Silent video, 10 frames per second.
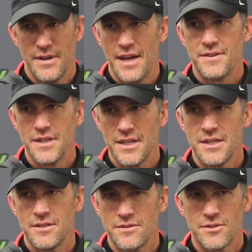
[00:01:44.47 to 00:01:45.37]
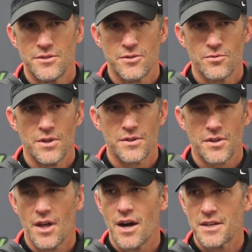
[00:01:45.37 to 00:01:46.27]
at the end to run the
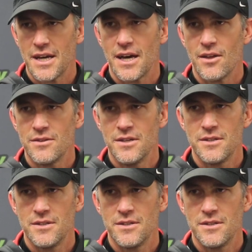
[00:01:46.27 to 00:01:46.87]
clock out.